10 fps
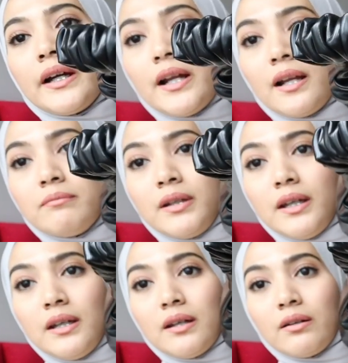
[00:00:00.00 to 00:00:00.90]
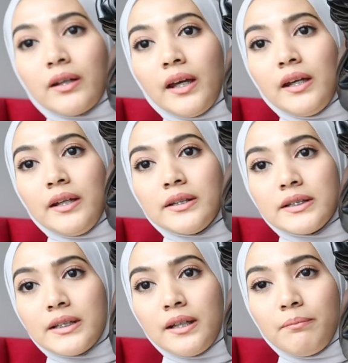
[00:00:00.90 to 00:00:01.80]
dekat dalam ni. Okay,
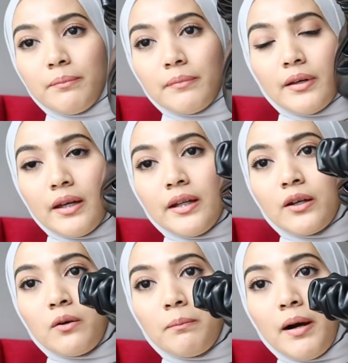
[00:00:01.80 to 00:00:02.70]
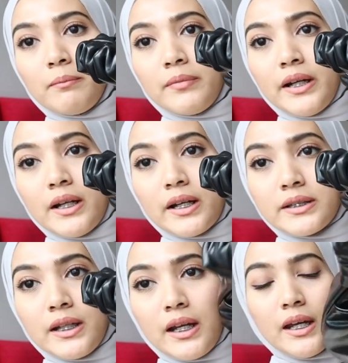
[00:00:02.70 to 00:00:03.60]
zip and then compartment
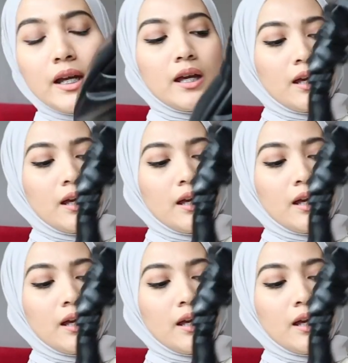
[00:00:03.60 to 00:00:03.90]
kat sini.